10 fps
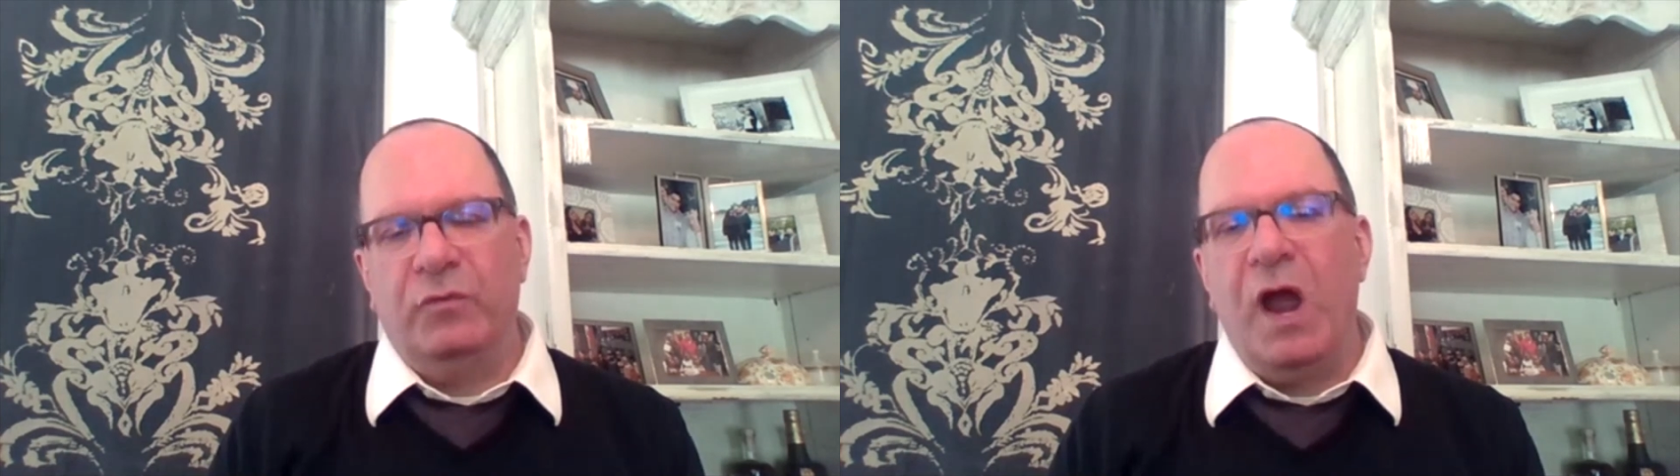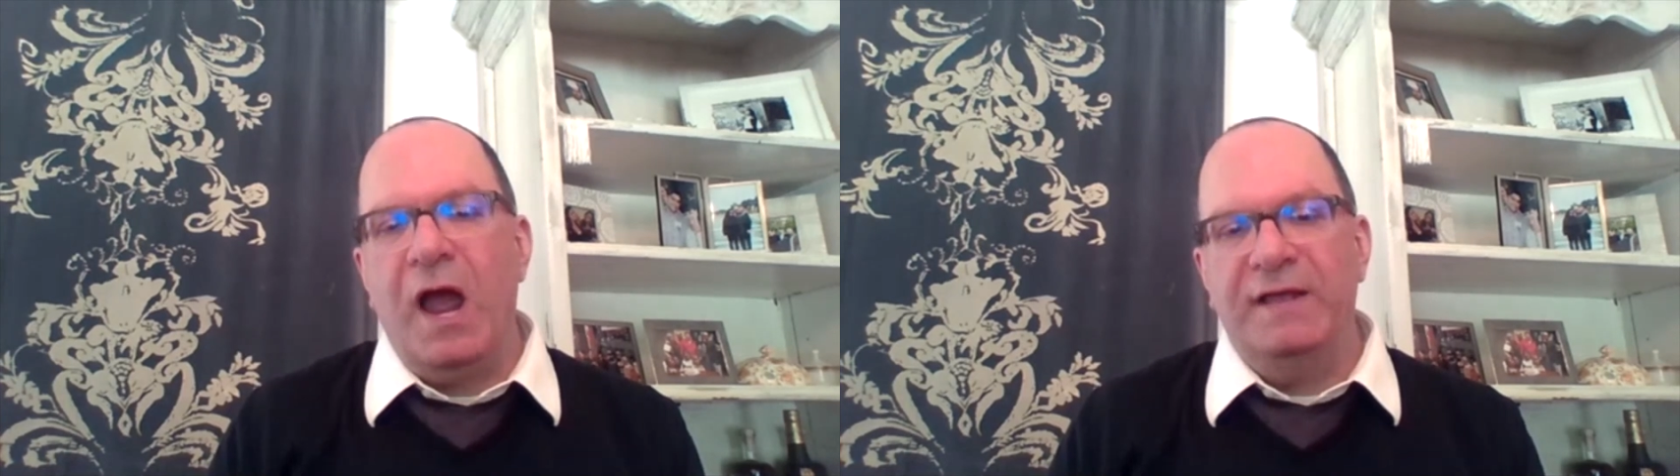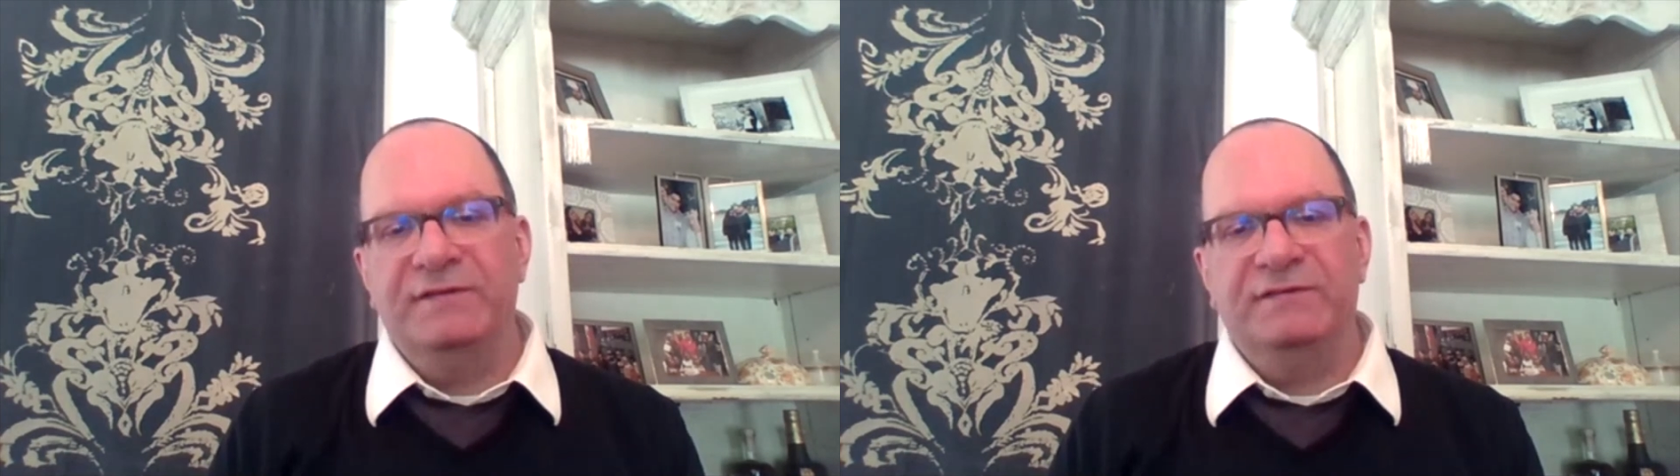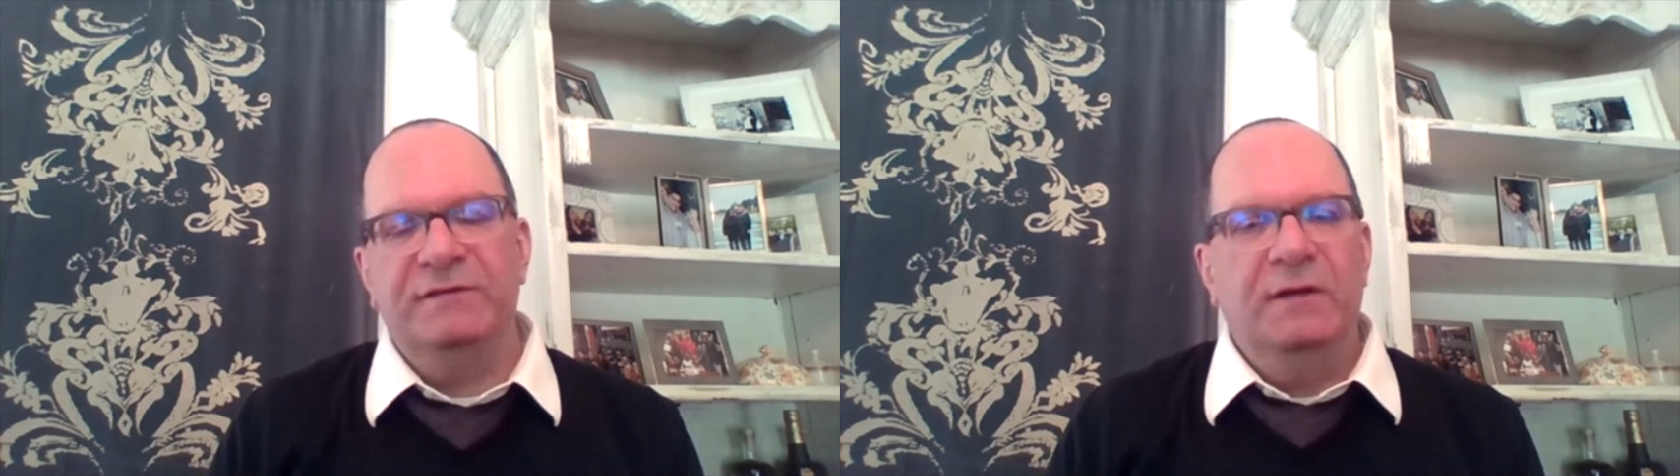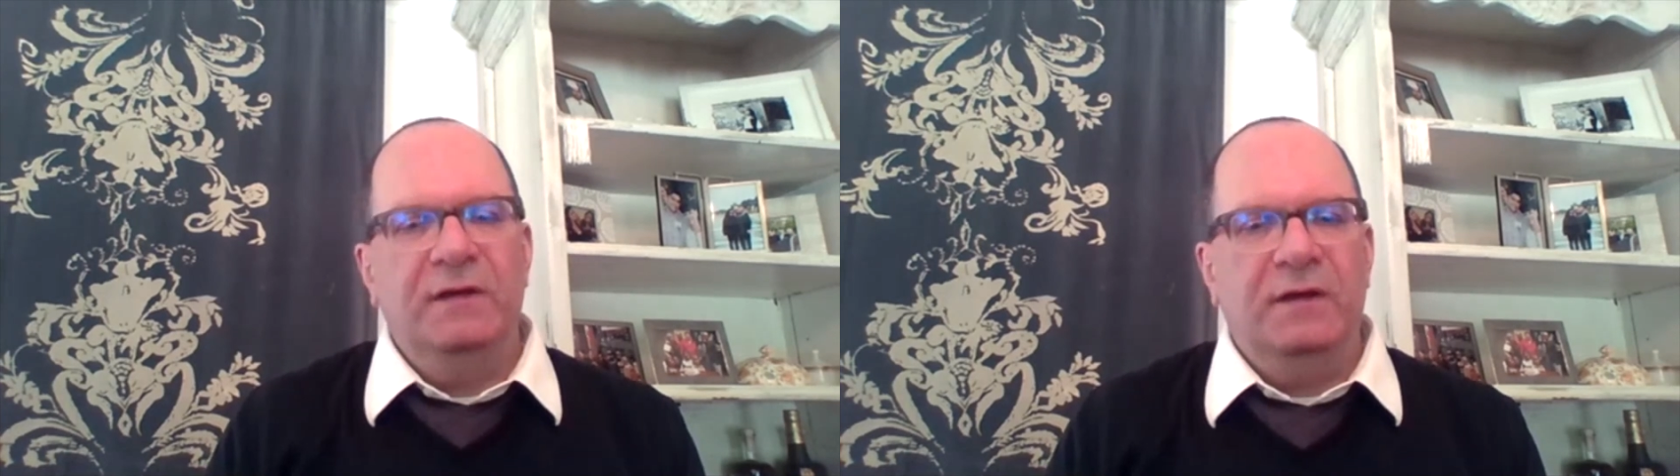
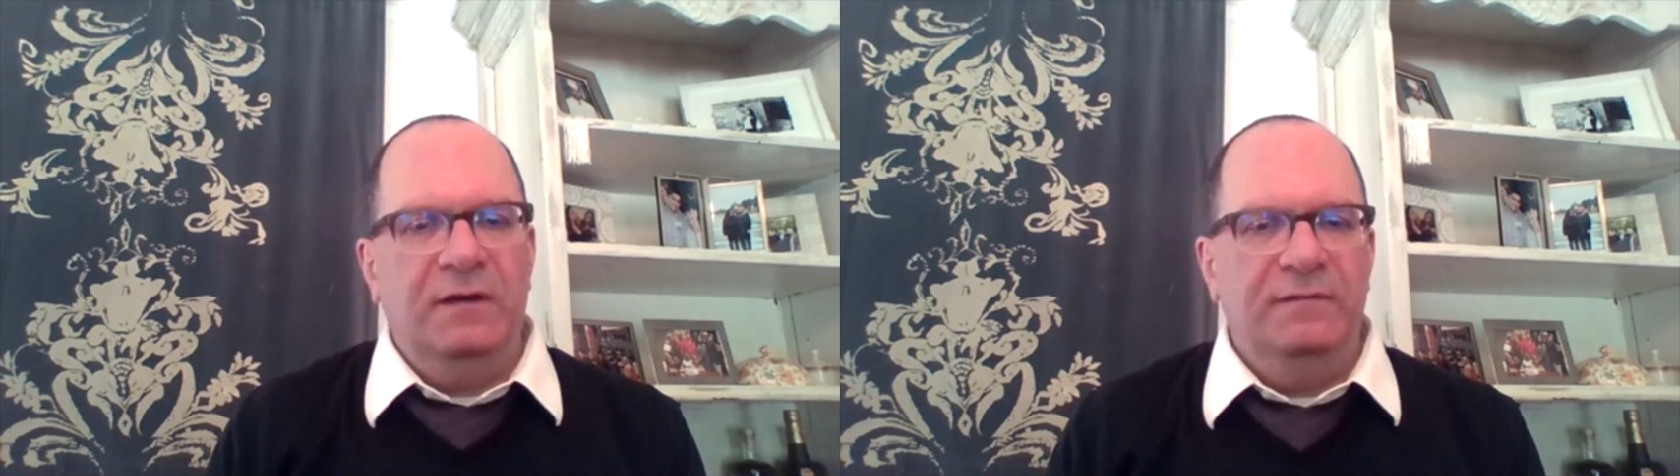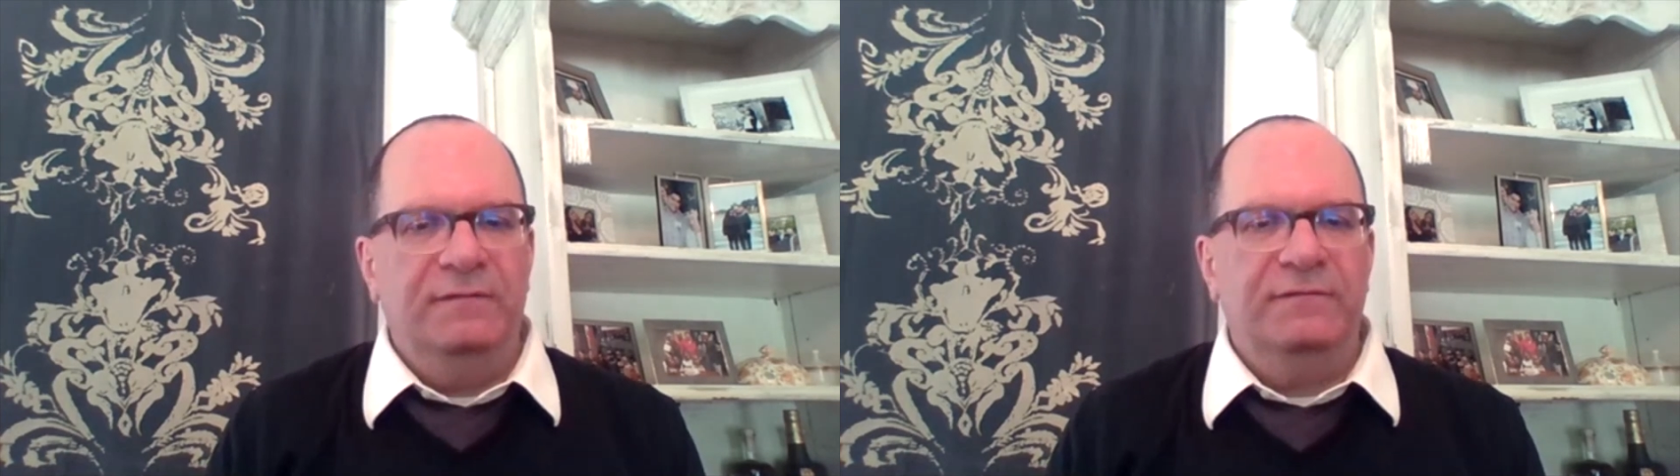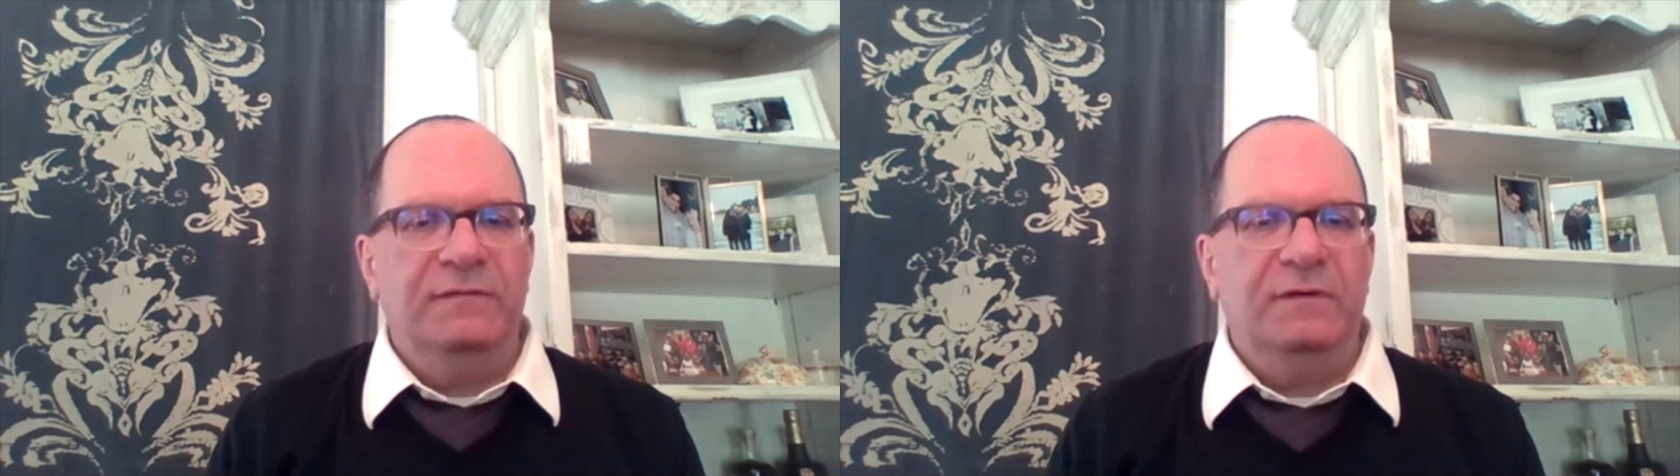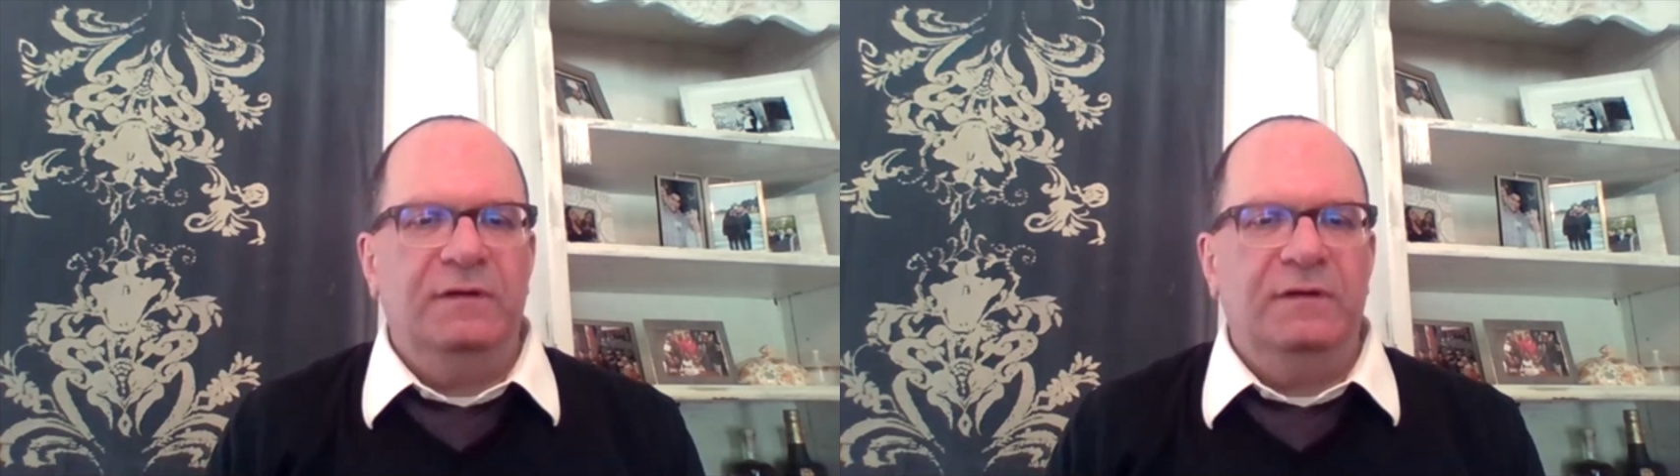rise of